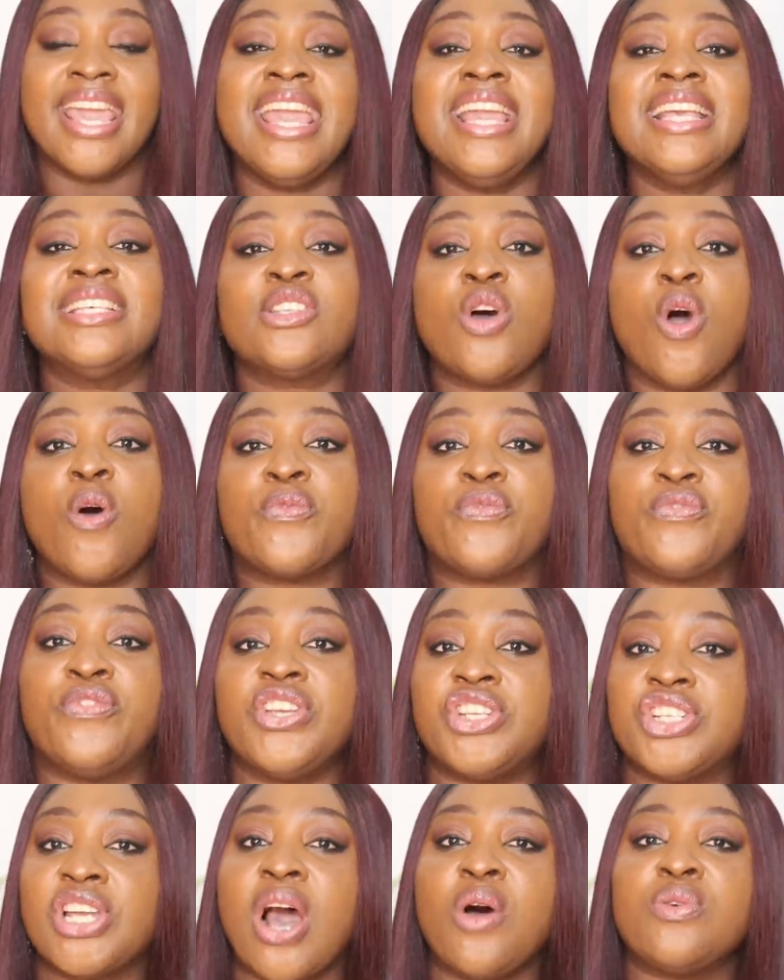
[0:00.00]
his
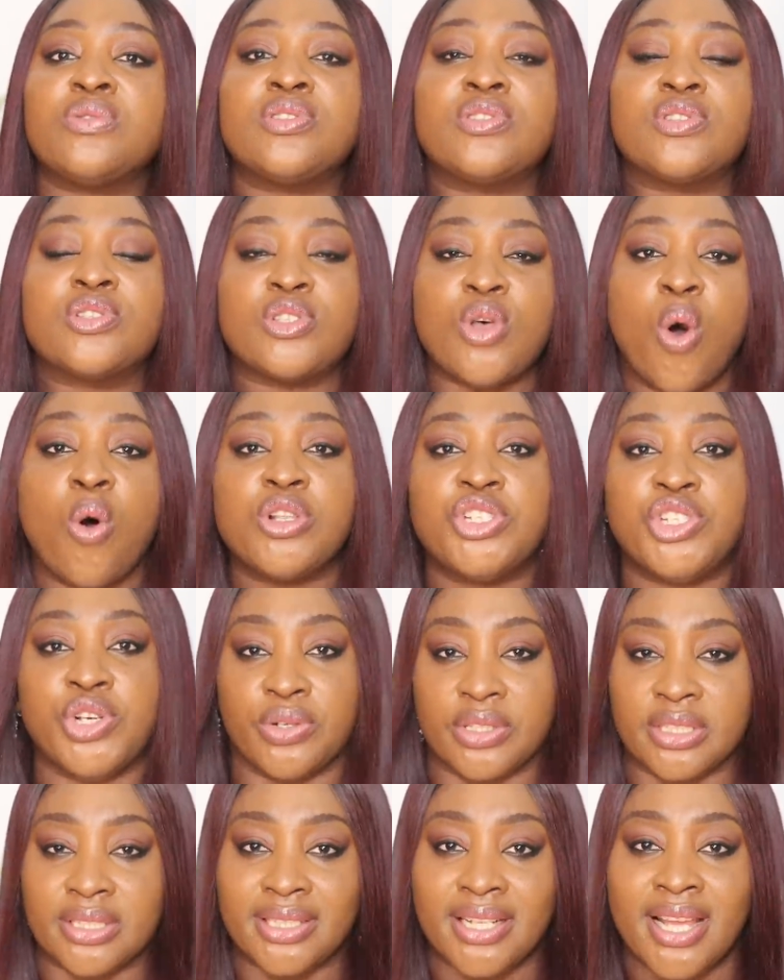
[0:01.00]
official
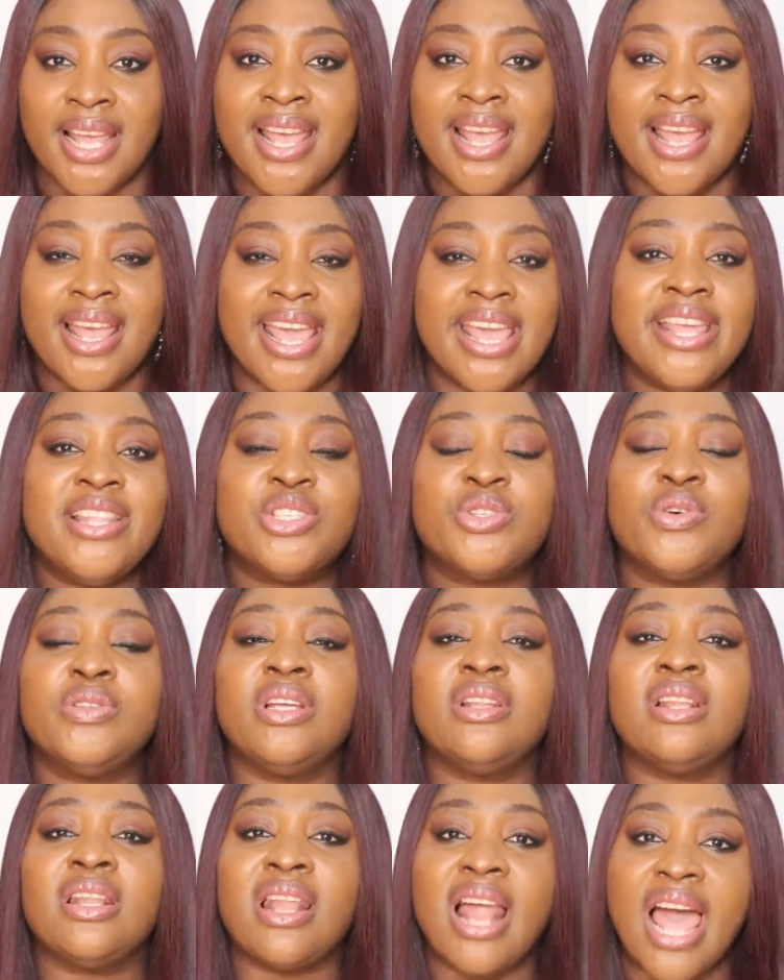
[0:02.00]
sojourn
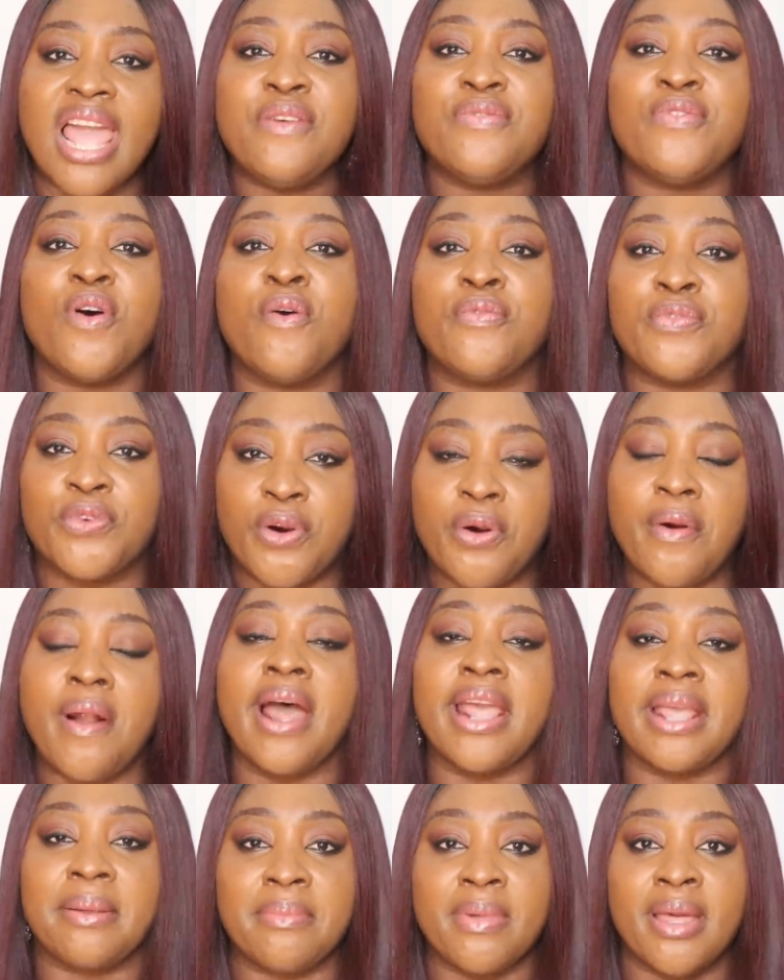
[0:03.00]
into the life of
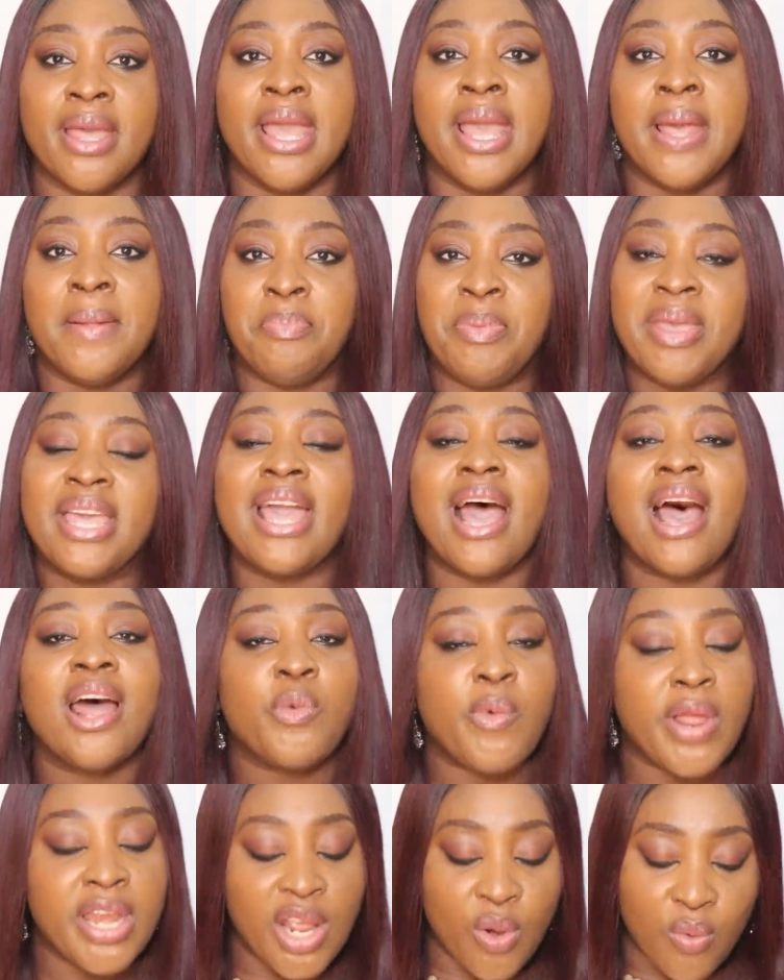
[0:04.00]
crime
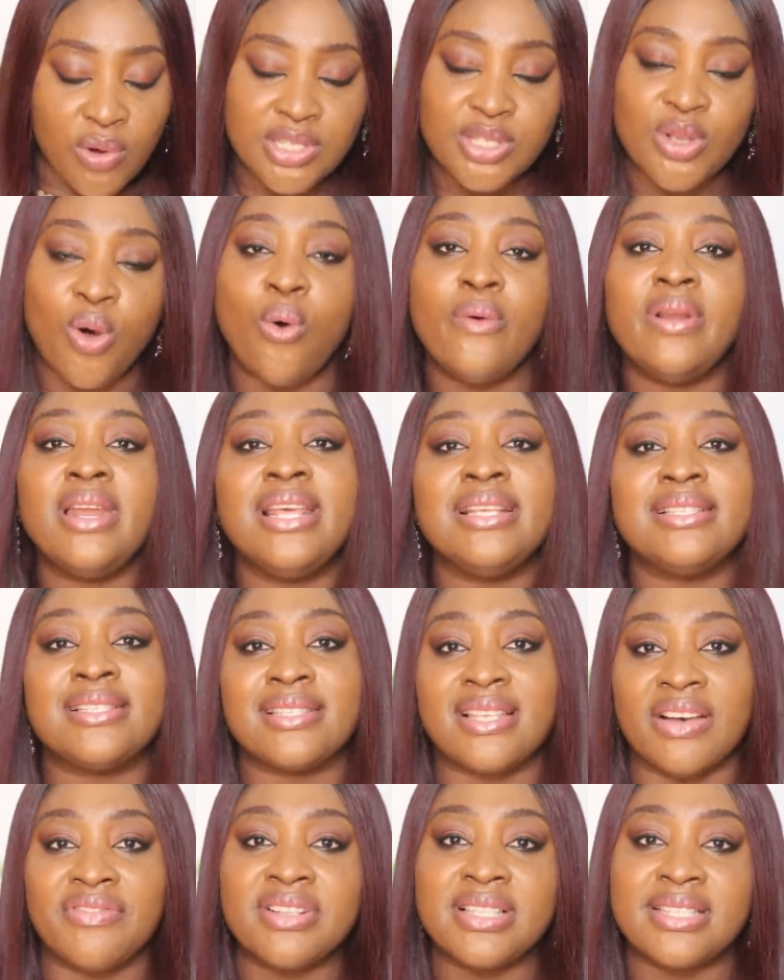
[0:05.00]
began when he was only
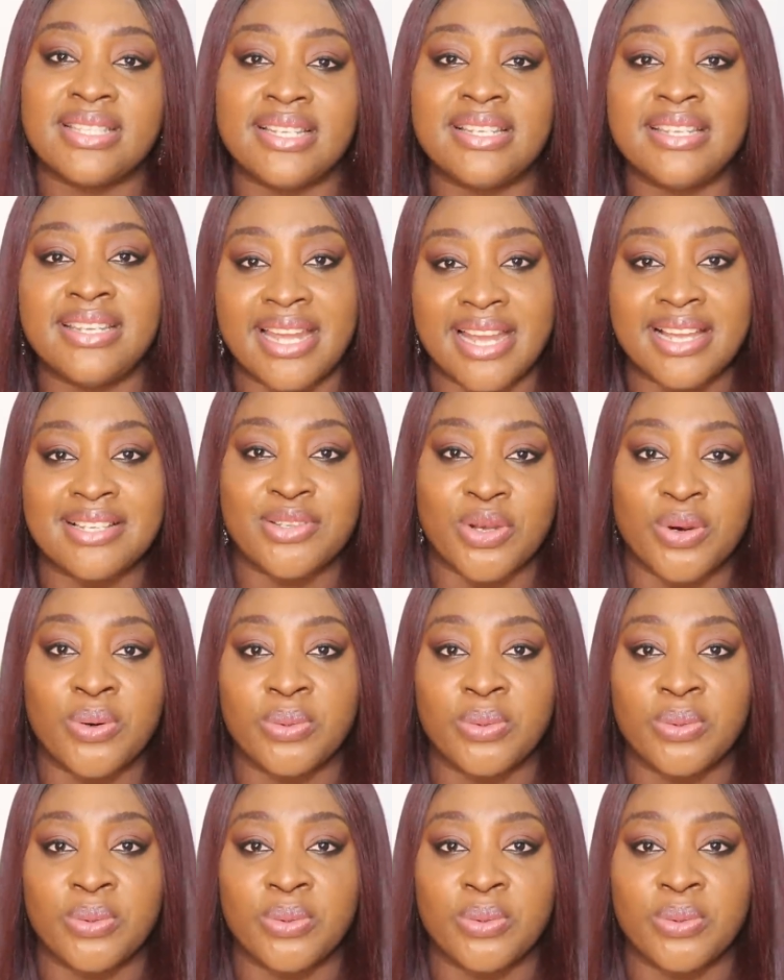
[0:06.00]
17 years